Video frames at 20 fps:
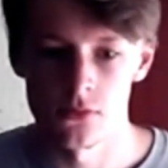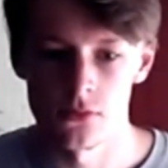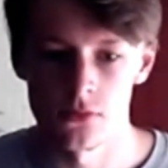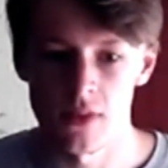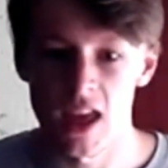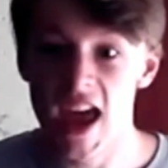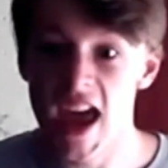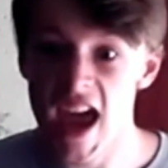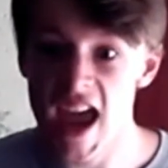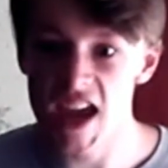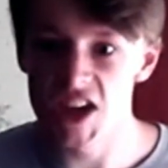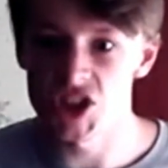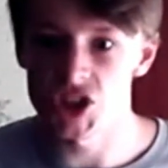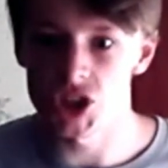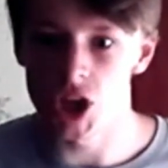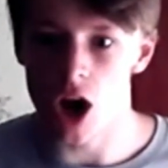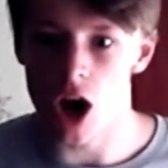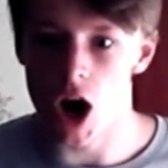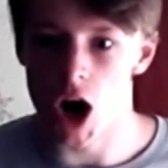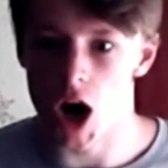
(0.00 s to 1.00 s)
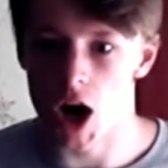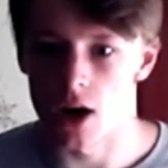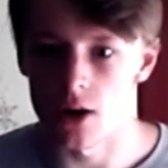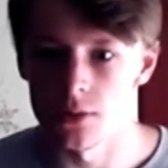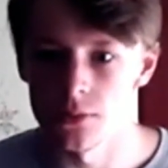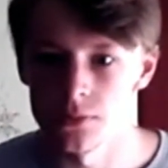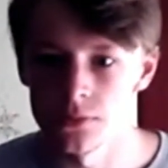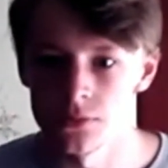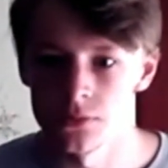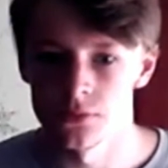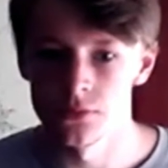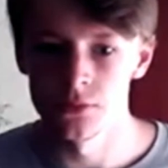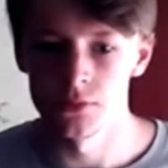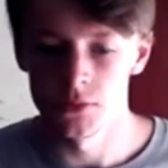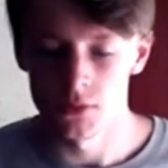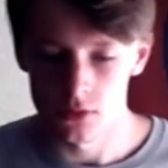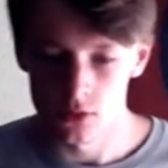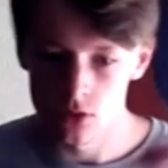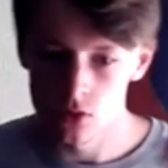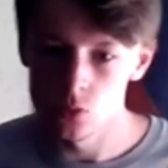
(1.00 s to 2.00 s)
A star.
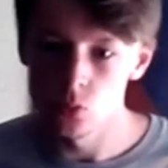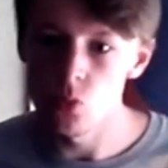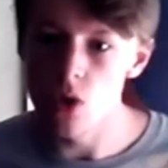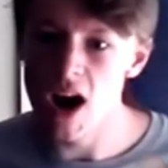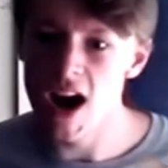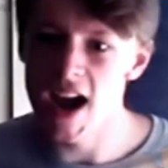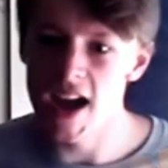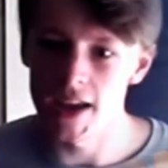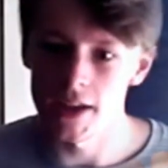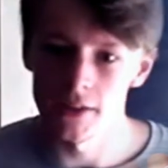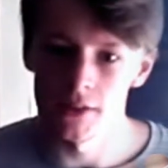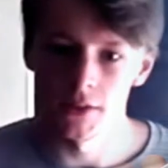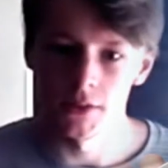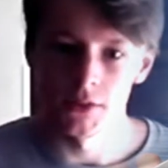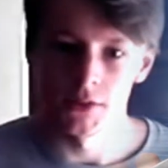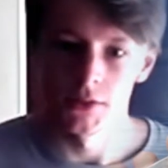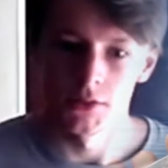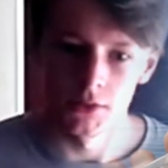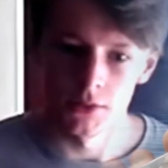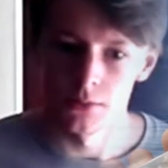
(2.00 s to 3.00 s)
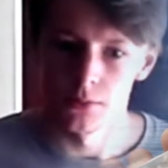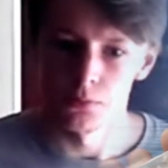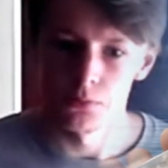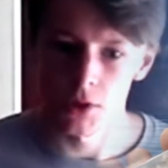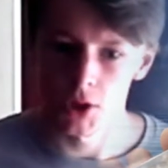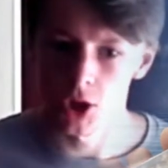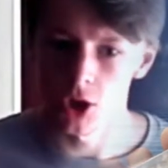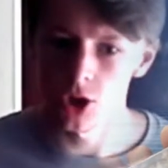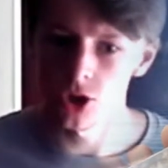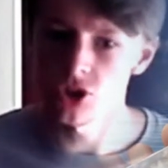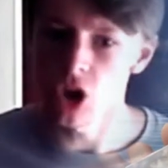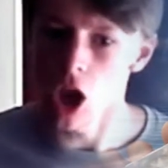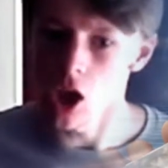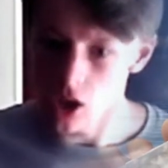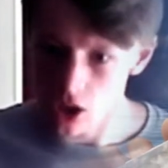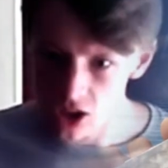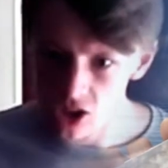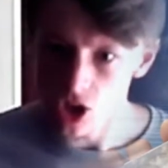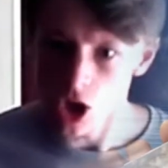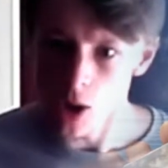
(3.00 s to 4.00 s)
Why? Because
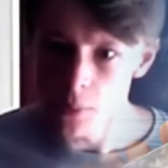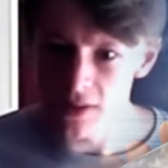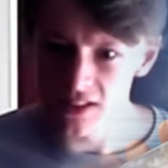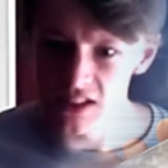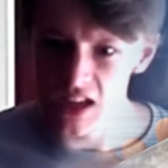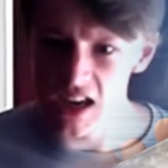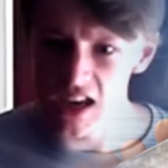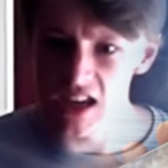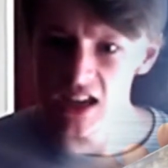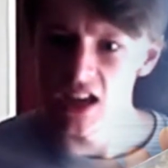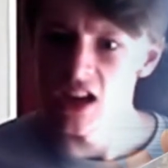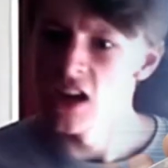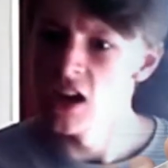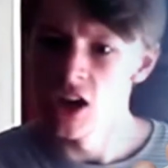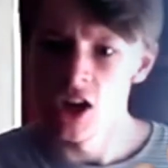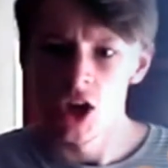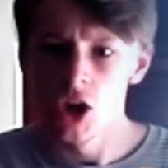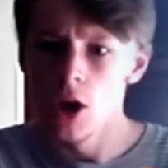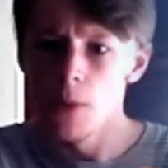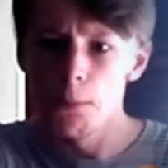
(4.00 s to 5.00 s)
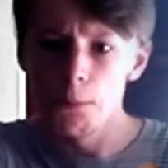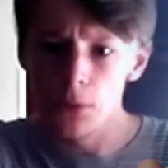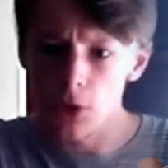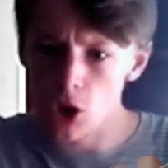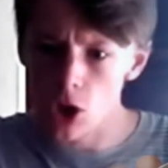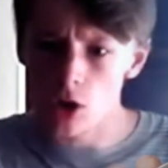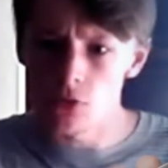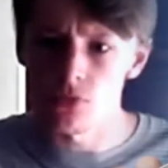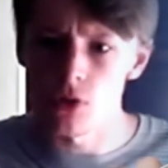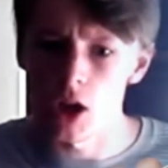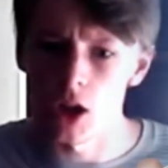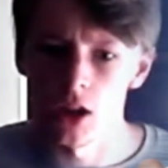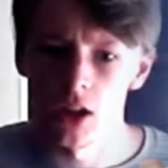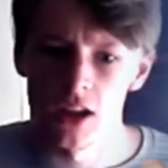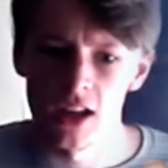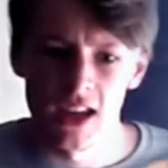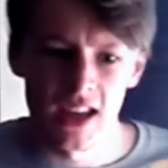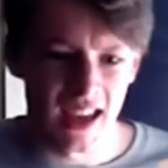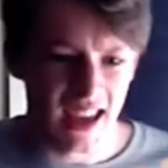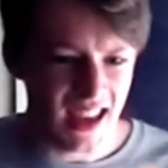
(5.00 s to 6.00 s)
cup of tea, beautiful.
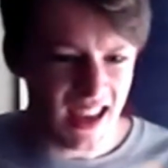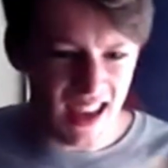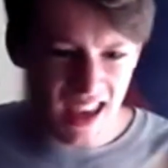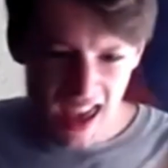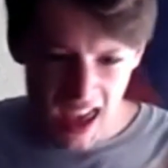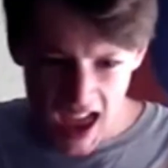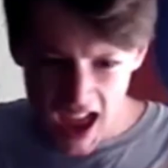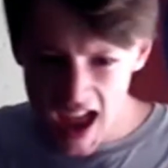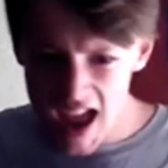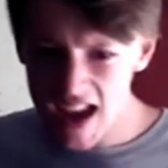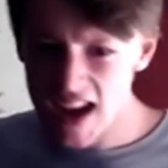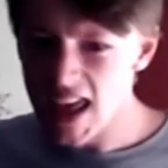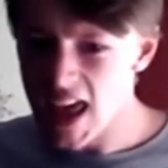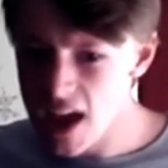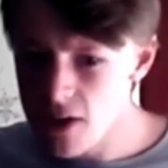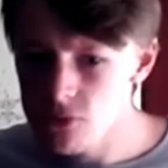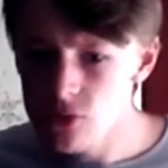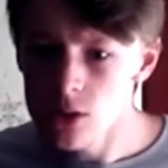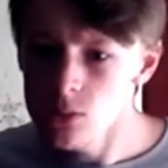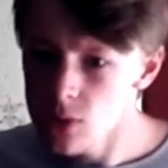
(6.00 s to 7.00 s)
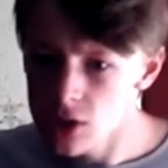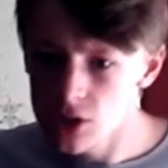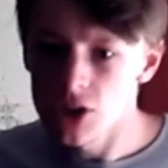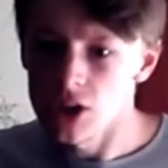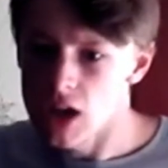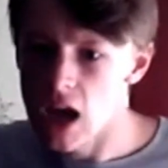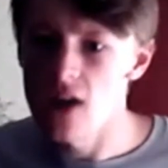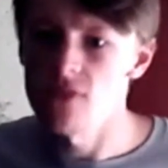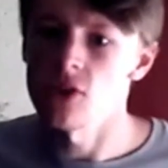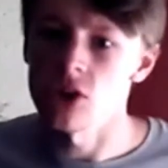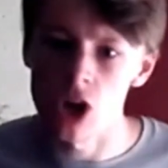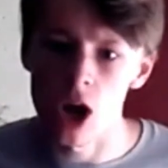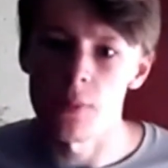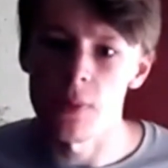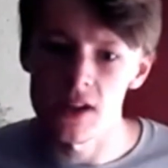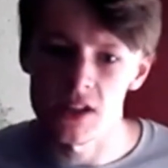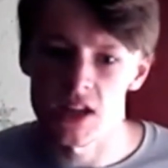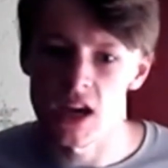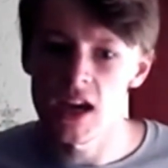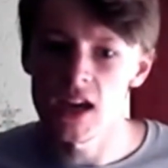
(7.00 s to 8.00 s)
And everyone can have a cup
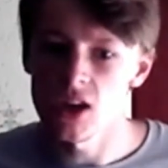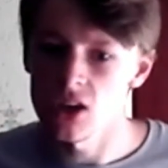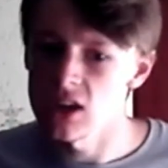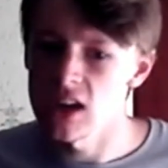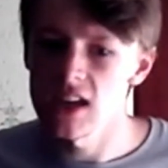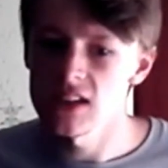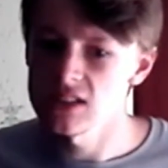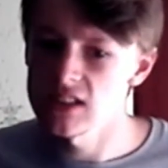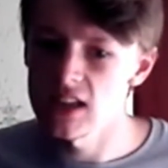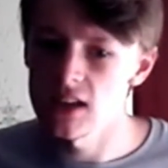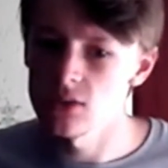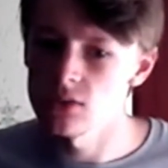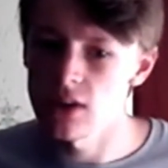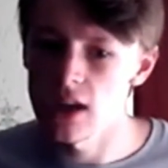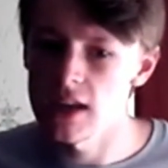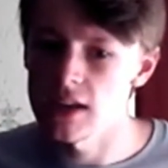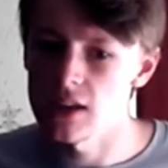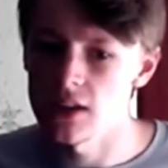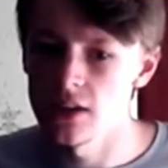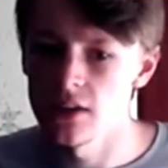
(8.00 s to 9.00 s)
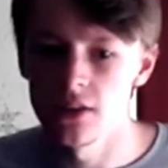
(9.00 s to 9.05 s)
of tea unless they don't like...